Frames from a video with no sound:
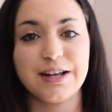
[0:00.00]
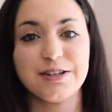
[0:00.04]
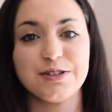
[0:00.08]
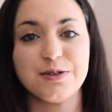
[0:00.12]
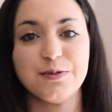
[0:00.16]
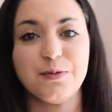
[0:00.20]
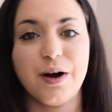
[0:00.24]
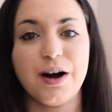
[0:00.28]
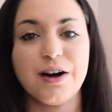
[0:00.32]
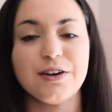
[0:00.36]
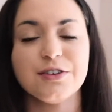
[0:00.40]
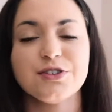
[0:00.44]
as
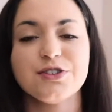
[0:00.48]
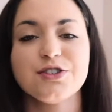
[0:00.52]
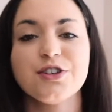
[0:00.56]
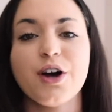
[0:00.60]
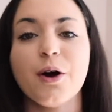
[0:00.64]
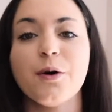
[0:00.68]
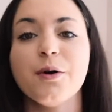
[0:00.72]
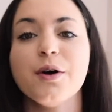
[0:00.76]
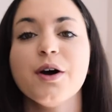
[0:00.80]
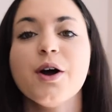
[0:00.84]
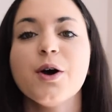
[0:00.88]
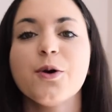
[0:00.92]
well.
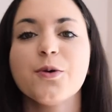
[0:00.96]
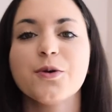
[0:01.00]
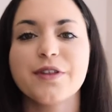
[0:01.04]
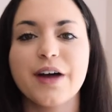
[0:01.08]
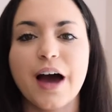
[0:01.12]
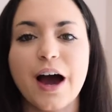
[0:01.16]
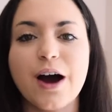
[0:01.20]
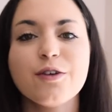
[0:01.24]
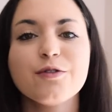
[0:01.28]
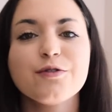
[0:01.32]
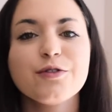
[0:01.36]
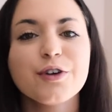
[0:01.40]
So
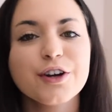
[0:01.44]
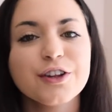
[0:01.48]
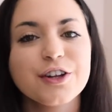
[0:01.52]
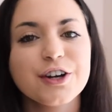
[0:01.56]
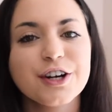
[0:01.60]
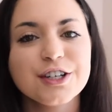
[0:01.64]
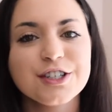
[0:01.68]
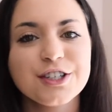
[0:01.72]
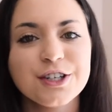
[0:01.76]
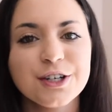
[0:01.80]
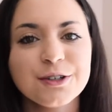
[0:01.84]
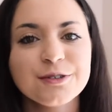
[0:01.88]
without
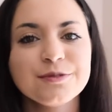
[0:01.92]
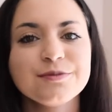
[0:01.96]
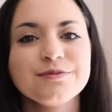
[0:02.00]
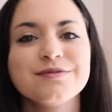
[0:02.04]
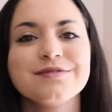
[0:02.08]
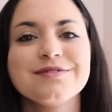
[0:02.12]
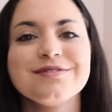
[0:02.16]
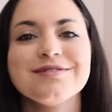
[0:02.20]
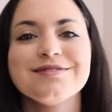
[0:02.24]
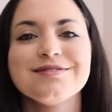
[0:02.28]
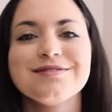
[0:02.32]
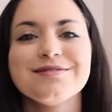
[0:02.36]
further ado,
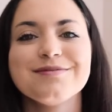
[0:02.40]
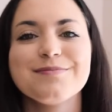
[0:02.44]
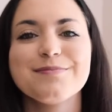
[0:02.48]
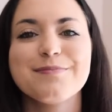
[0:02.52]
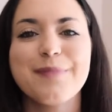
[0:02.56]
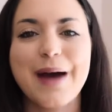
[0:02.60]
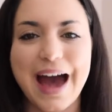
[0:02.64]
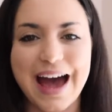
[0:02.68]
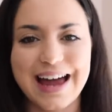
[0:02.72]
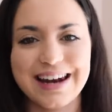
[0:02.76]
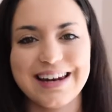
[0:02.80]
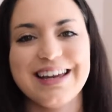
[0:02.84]

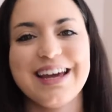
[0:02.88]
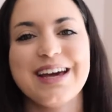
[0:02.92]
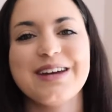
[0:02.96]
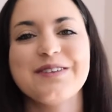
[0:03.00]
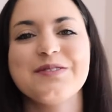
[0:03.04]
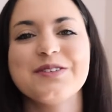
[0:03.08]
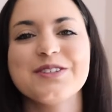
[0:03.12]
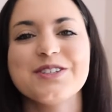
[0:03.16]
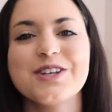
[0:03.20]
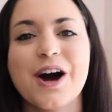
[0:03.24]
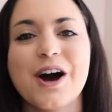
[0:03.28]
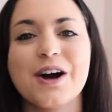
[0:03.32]
Patti Anne
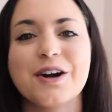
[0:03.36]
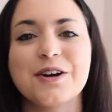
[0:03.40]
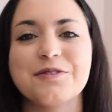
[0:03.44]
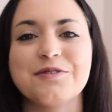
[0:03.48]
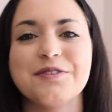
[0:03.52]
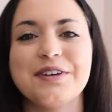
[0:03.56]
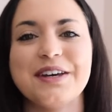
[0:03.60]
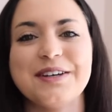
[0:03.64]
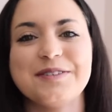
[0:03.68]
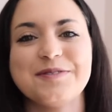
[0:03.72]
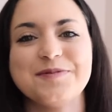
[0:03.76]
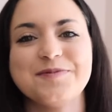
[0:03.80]

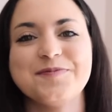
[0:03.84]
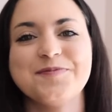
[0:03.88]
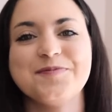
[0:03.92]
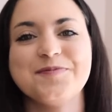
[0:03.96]
Photography.